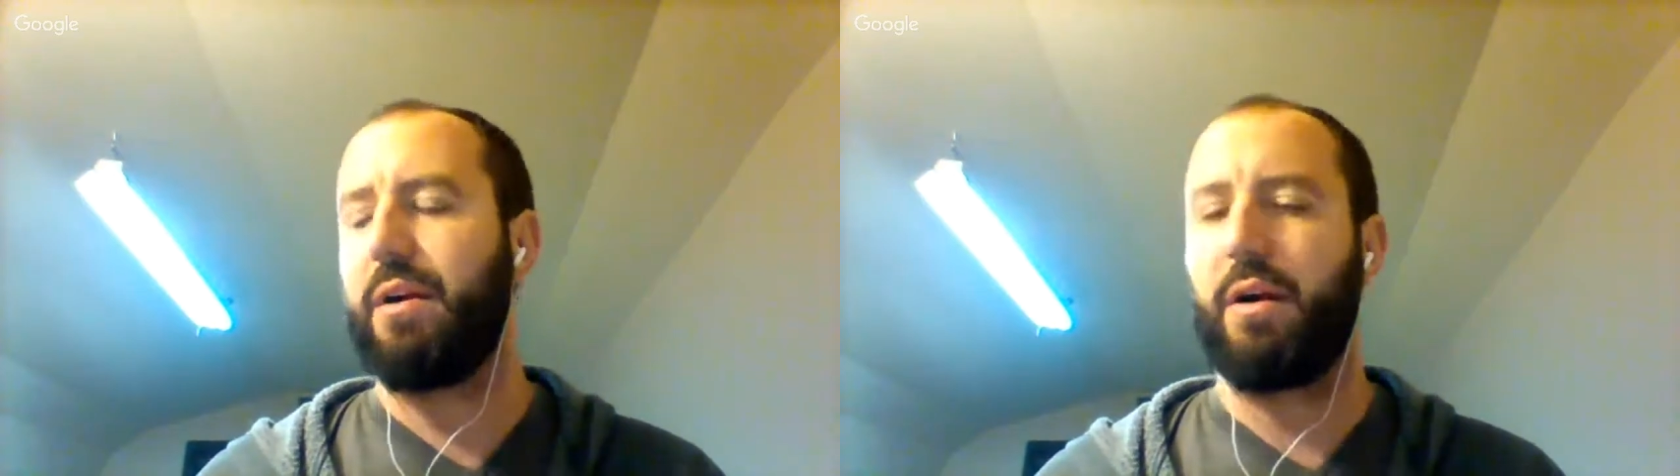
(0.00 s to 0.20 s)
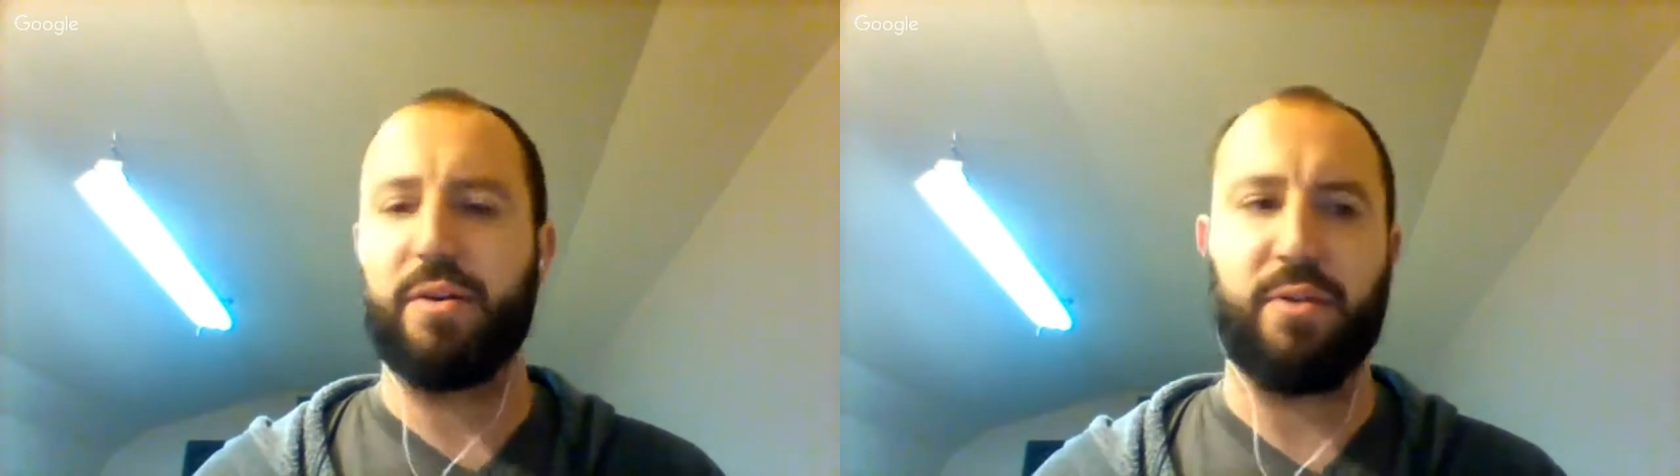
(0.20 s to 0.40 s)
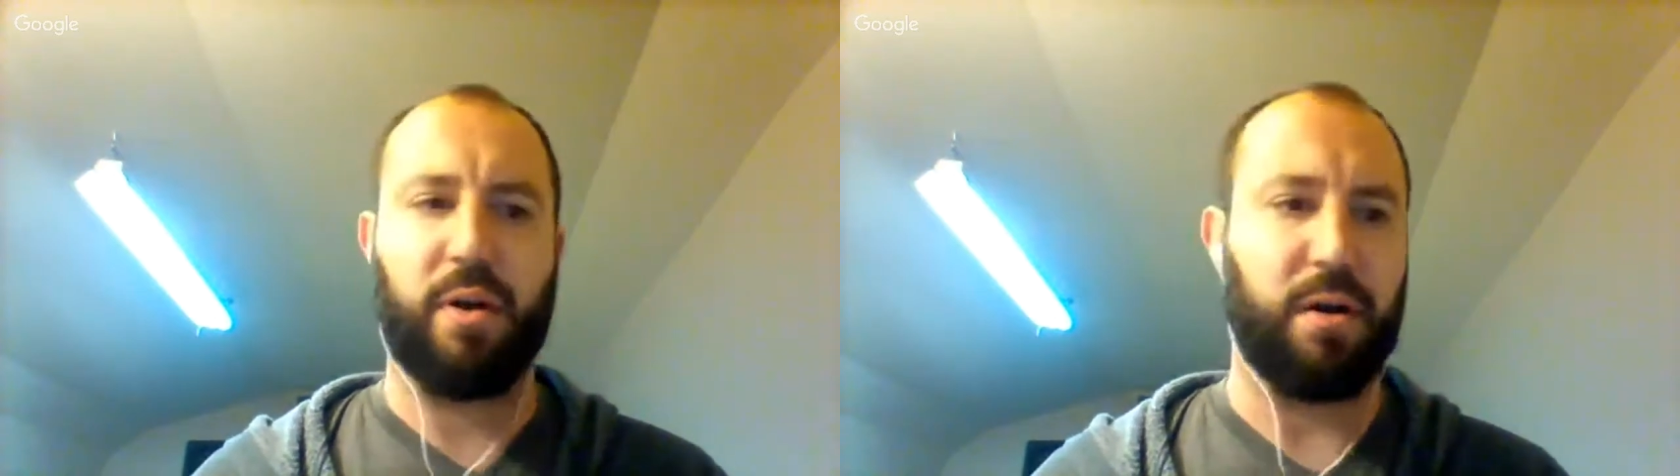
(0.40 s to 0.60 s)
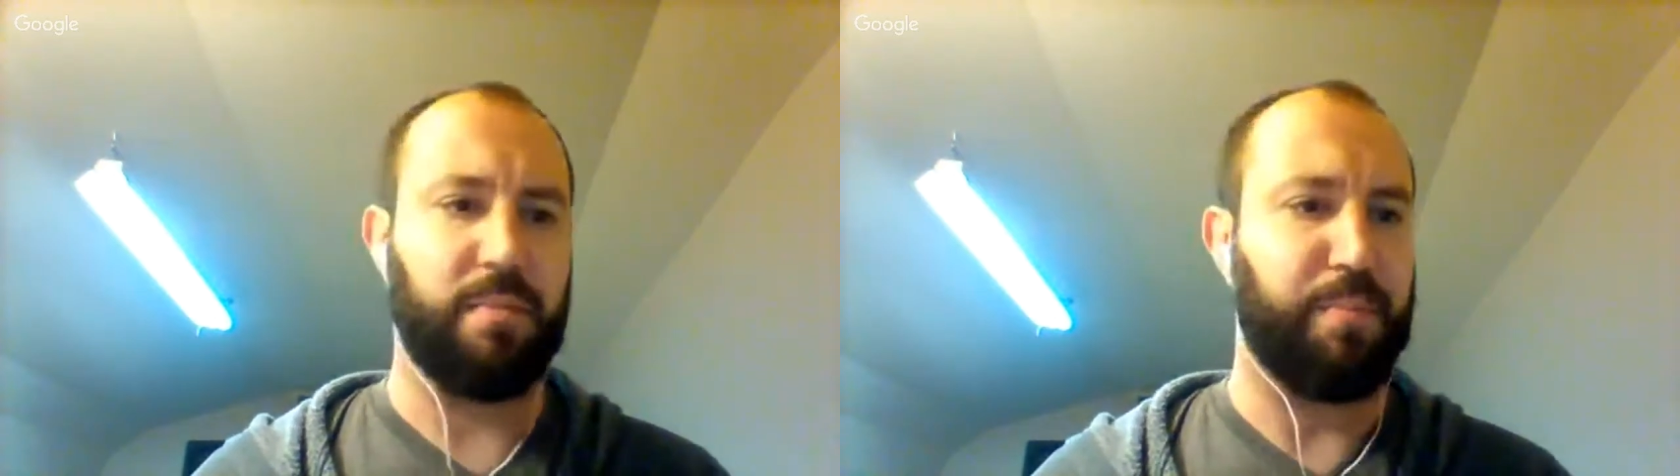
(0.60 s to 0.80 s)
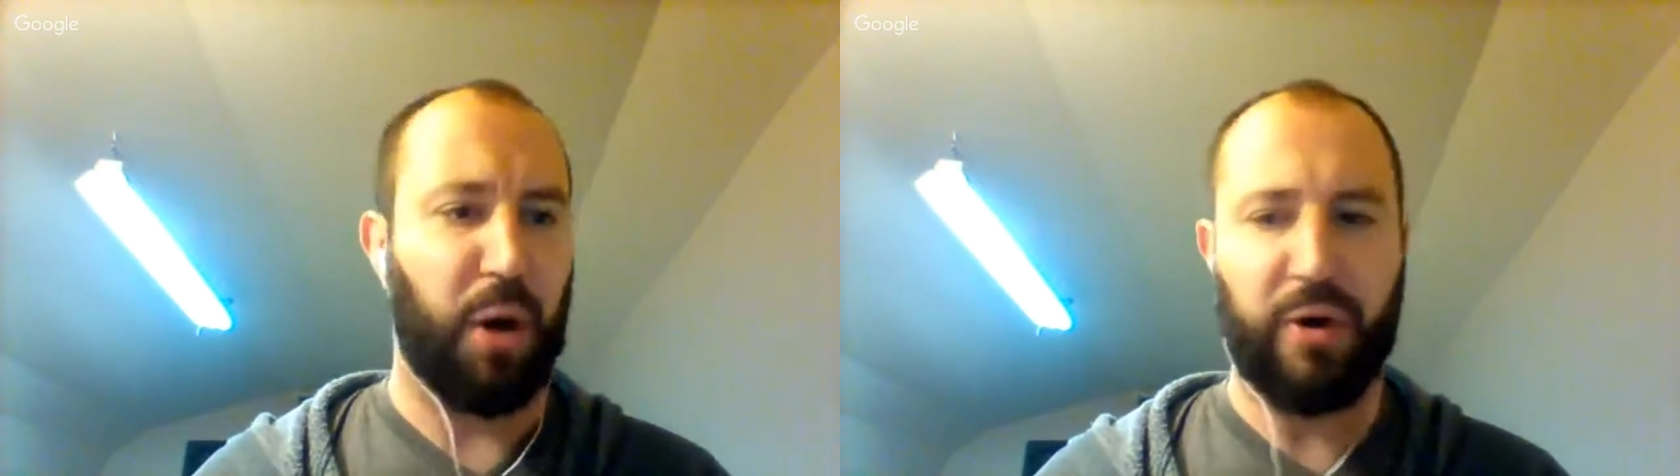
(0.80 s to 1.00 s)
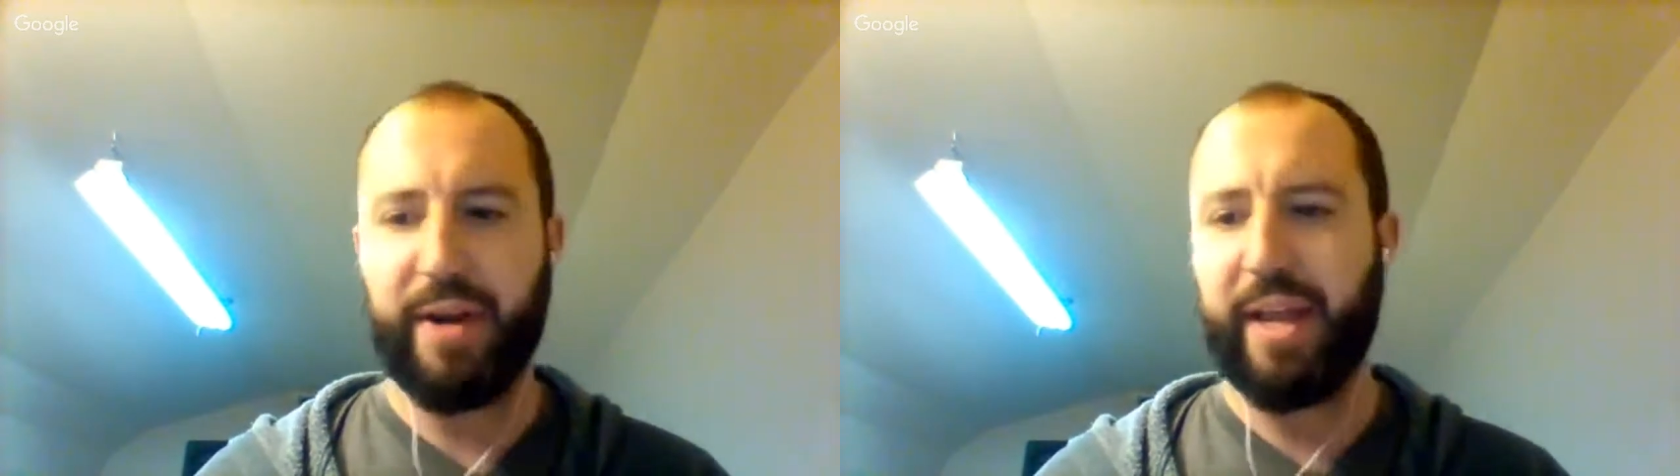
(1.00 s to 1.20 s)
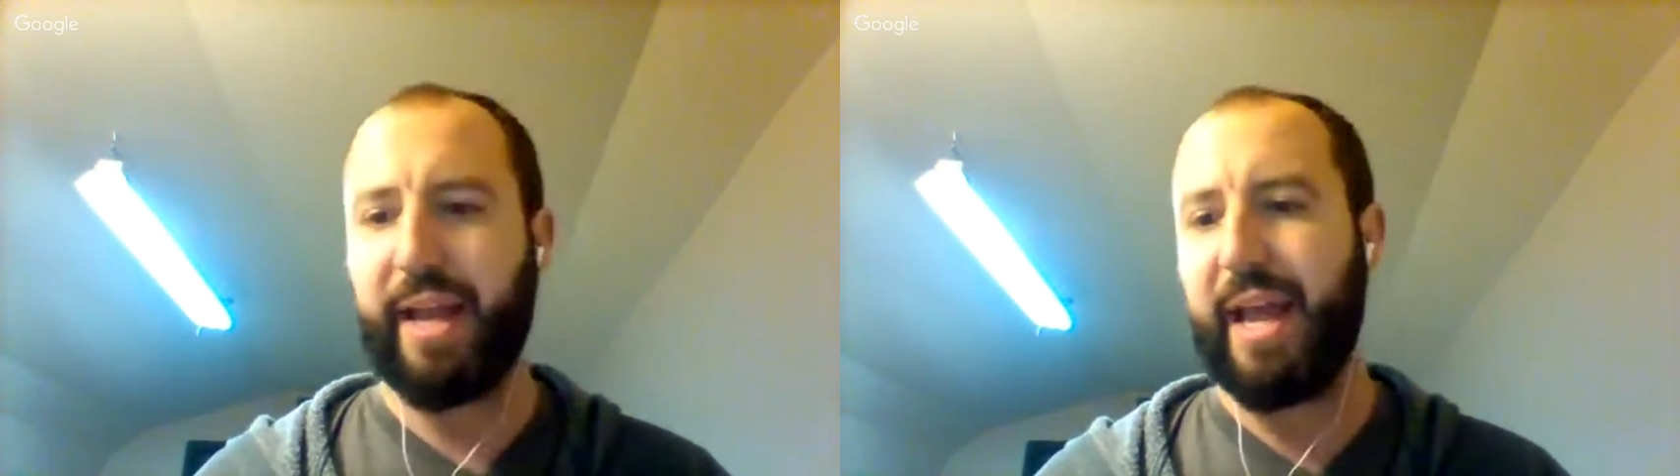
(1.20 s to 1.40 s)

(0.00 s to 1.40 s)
are burdening